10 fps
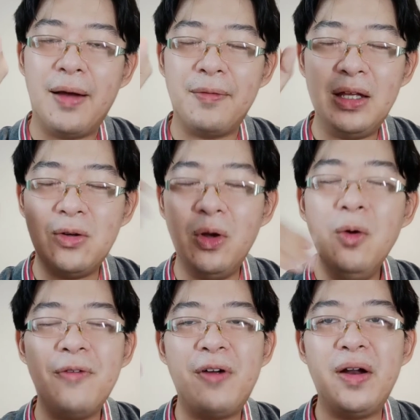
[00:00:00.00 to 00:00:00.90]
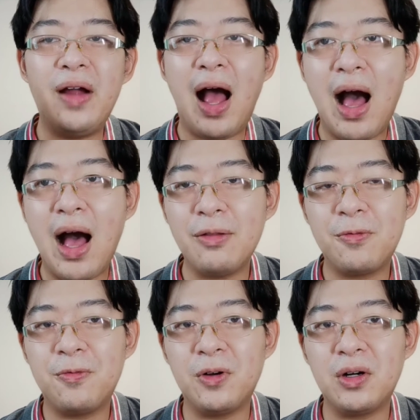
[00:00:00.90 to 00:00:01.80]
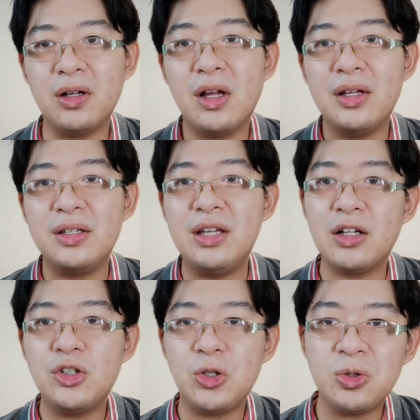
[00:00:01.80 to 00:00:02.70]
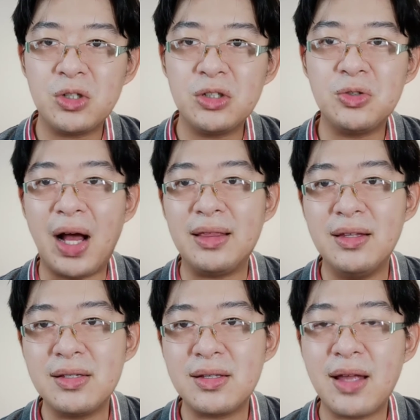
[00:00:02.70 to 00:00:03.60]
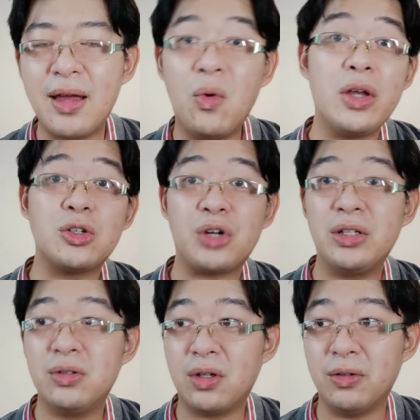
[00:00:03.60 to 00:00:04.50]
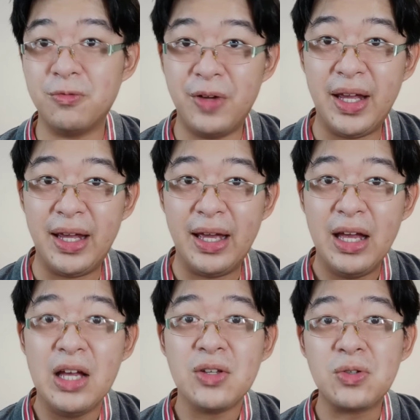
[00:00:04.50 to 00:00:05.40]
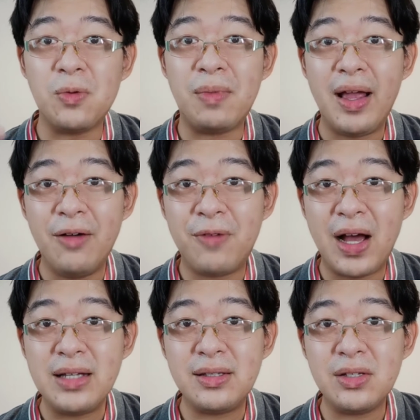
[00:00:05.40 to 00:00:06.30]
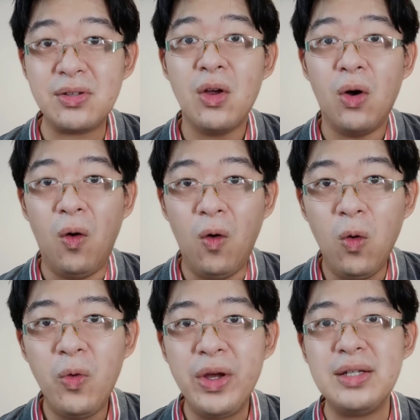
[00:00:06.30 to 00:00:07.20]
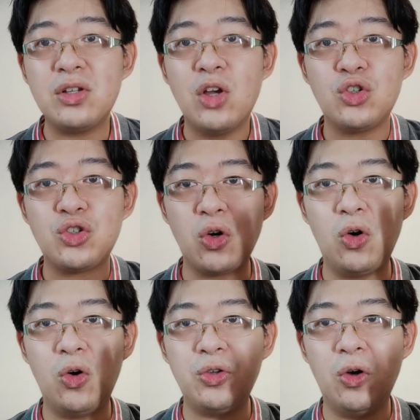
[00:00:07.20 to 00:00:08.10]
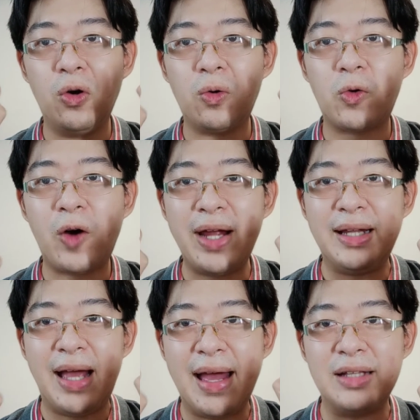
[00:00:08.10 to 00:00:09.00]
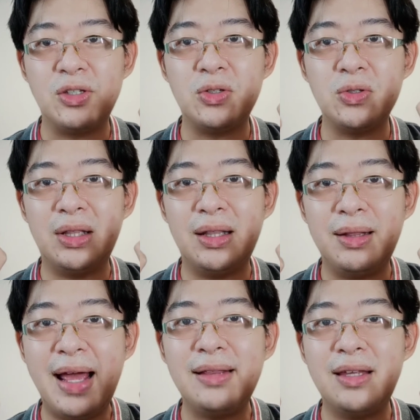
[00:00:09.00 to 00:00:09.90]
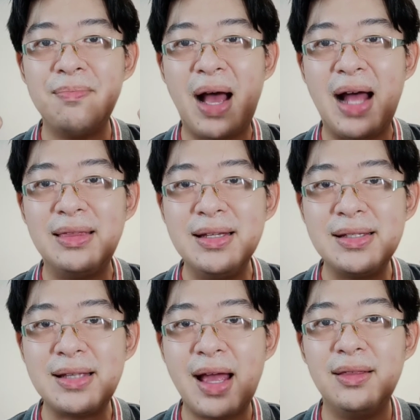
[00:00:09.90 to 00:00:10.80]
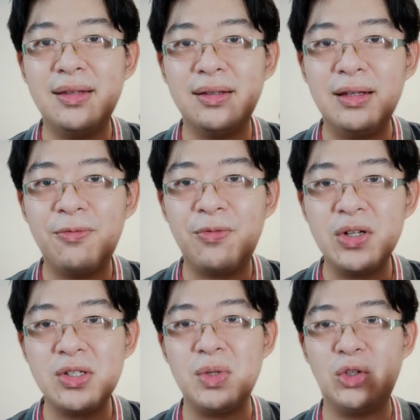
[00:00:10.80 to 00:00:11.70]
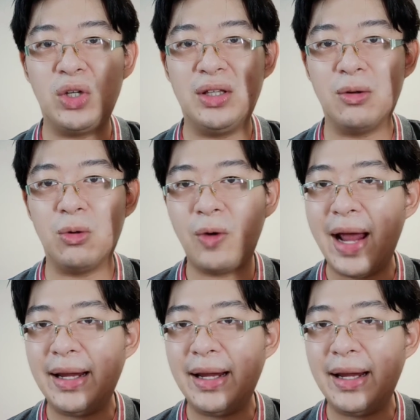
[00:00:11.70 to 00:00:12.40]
it will be very hard for young children to understand what you're trying to convey. So my advice is always show your right hand to let them understand the difference between the right